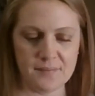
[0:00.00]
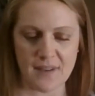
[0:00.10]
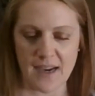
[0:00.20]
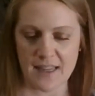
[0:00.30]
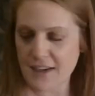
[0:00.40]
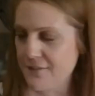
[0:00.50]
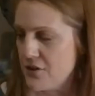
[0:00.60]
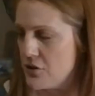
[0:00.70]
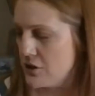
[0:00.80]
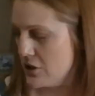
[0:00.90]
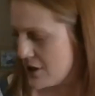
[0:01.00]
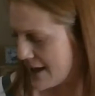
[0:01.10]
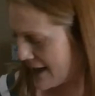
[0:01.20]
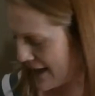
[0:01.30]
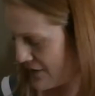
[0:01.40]
I'd like for you to look. I
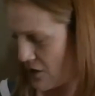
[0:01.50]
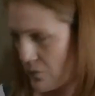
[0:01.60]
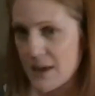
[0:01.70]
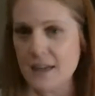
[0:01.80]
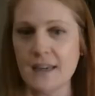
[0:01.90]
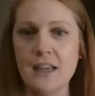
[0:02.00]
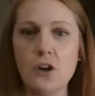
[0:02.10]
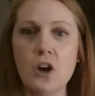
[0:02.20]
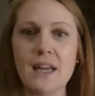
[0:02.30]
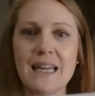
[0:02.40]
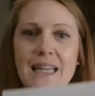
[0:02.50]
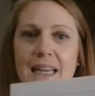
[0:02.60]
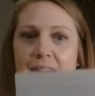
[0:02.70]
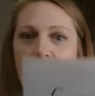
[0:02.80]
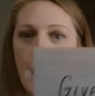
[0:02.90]
have it written here on a
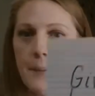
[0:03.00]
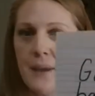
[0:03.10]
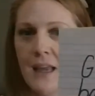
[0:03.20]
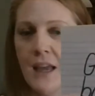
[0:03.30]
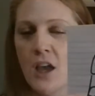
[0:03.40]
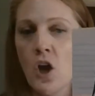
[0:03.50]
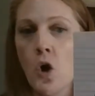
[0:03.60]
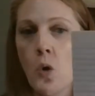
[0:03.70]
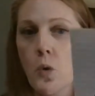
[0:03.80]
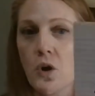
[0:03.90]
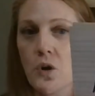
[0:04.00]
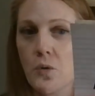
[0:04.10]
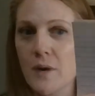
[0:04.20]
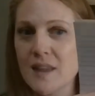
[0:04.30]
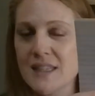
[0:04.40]
clean copy. We're going to
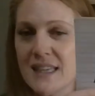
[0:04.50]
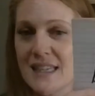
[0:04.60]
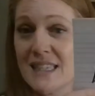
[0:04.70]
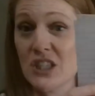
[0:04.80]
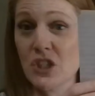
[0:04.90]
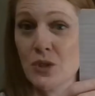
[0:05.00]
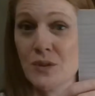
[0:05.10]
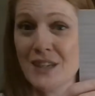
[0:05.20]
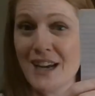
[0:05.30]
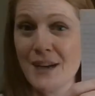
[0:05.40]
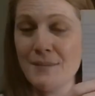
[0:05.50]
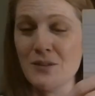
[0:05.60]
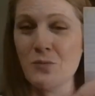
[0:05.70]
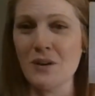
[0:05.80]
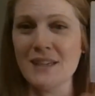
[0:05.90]
read the sentence 2 times.
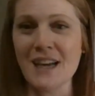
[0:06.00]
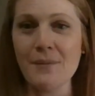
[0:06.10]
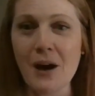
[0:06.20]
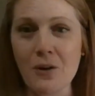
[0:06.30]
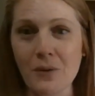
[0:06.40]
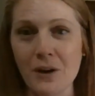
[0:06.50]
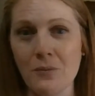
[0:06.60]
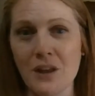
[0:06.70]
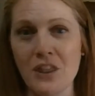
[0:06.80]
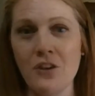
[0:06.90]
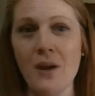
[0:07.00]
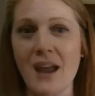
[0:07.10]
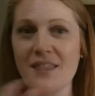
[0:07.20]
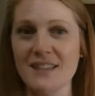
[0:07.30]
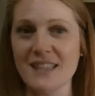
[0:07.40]
One time I'll read with you,
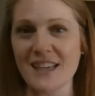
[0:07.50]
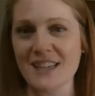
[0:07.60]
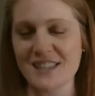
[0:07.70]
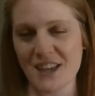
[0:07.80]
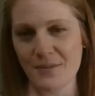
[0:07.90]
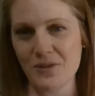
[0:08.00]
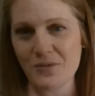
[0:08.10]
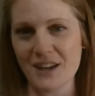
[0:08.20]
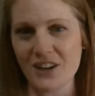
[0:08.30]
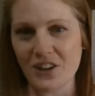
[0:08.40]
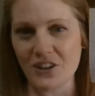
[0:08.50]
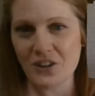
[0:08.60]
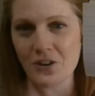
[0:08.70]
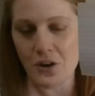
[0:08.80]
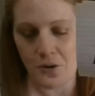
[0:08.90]
and the second time you'll read it on
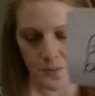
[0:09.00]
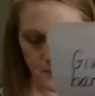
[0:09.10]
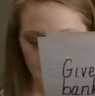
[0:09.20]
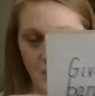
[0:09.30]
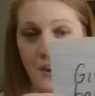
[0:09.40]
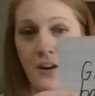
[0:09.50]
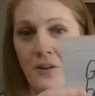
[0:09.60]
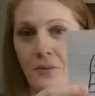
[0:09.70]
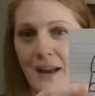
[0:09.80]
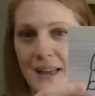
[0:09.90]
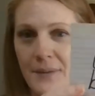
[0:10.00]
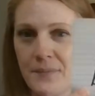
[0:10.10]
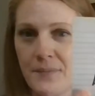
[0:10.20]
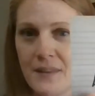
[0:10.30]
your own. Ready?